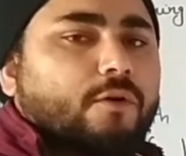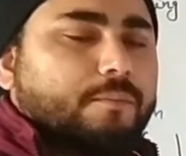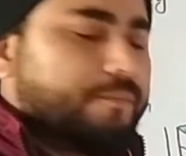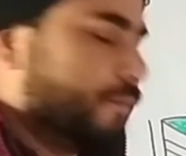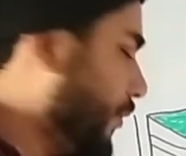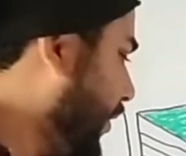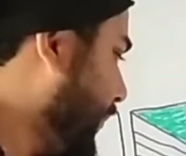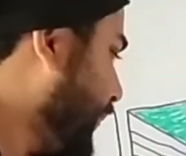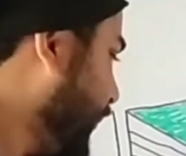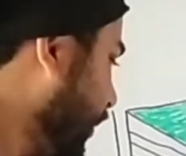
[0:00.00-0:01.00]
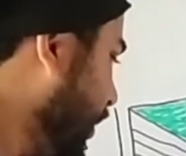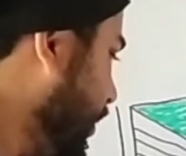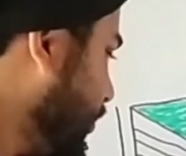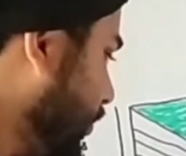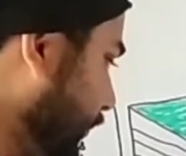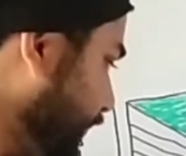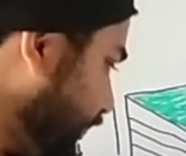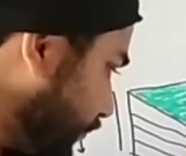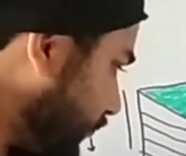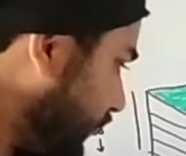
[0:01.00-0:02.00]
form. Okay,
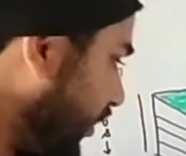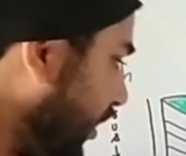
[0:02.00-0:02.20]
so